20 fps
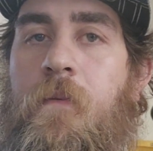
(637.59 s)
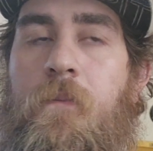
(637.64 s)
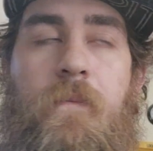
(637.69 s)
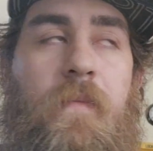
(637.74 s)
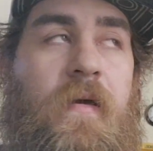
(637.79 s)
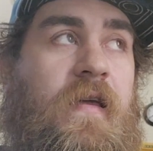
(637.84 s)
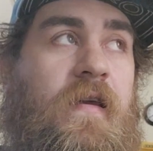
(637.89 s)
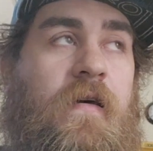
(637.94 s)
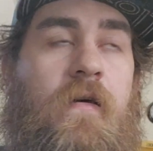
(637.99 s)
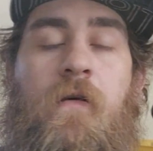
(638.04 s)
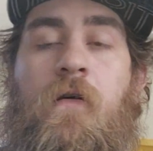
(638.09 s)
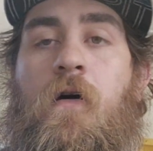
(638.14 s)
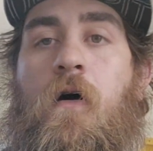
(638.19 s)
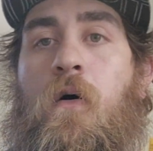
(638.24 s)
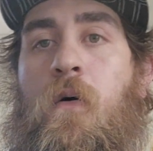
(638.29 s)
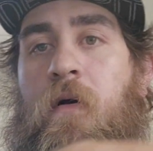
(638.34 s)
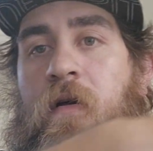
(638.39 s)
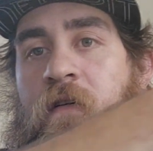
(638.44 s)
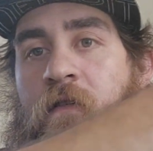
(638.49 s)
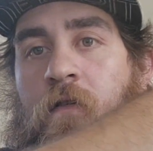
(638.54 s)
me to
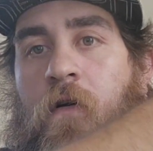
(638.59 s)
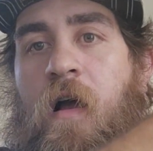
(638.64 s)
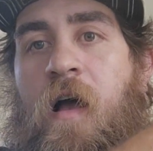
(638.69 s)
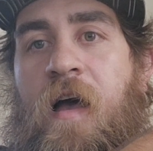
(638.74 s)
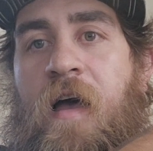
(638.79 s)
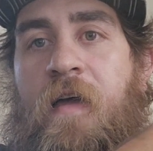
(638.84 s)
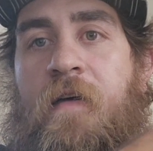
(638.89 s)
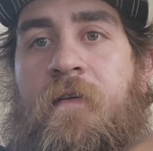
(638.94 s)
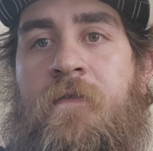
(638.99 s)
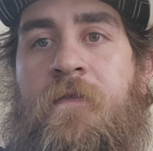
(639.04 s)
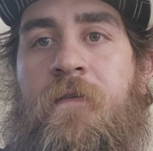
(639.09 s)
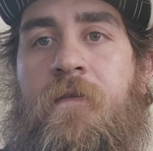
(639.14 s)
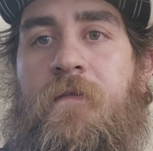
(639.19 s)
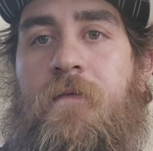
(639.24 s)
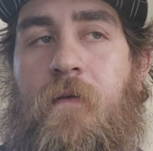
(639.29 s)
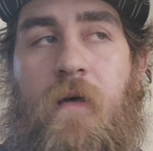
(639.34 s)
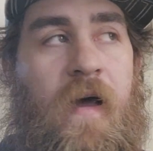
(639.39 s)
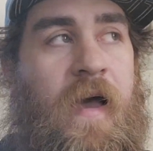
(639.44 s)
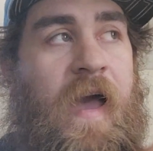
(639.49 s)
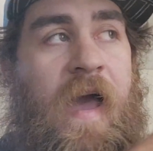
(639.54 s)
go and drive
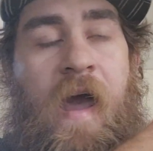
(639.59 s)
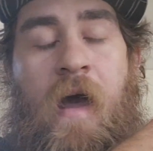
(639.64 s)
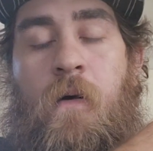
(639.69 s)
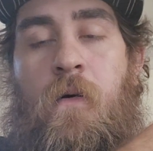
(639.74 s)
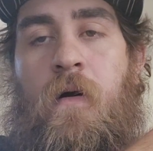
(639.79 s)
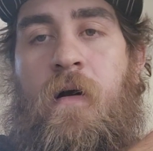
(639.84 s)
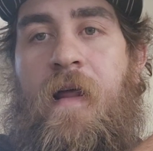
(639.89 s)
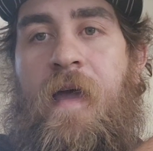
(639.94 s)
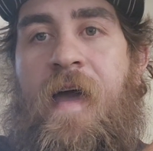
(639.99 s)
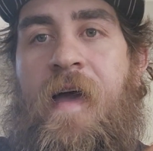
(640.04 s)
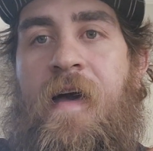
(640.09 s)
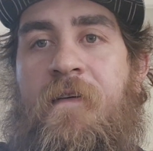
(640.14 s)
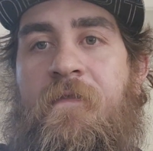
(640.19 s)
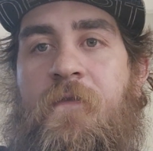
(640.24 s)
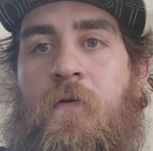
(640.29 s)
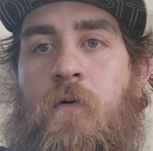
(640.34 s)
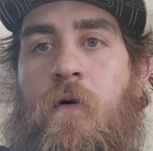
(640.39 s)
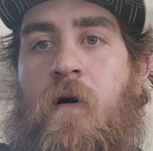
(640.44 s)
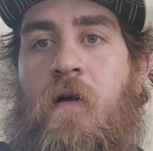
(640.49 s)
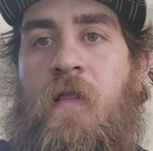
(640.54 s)
an hour and a half
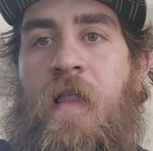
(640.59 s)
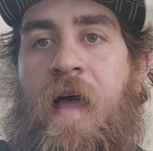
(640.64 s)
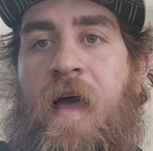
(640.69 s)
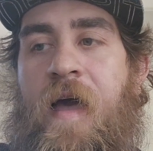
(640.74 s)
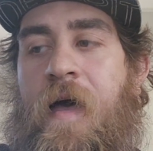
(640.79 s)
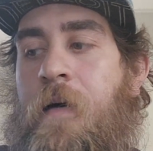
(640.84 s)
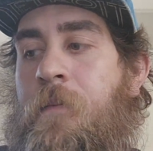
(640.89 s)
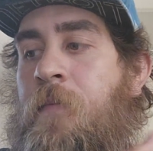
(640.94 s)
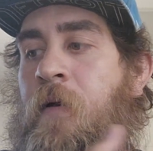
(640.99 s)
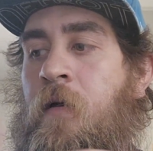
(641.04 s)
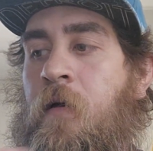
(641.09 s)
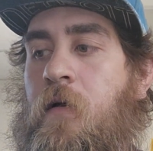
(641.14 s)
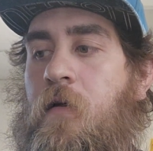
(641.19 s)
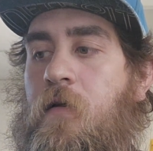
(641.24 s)
to our lab